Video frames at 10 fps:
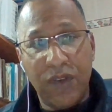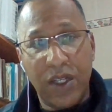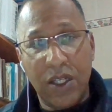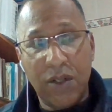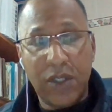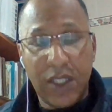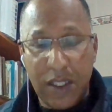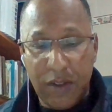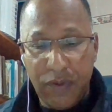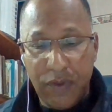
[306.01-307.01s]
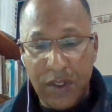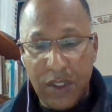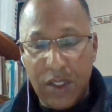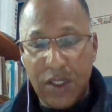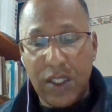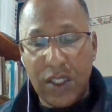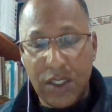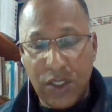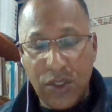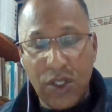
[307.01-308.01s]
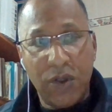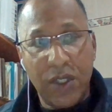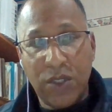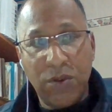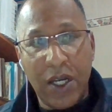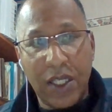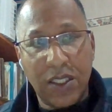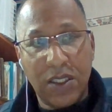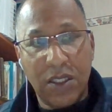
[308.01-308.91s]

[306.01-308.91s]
and only if snow is white.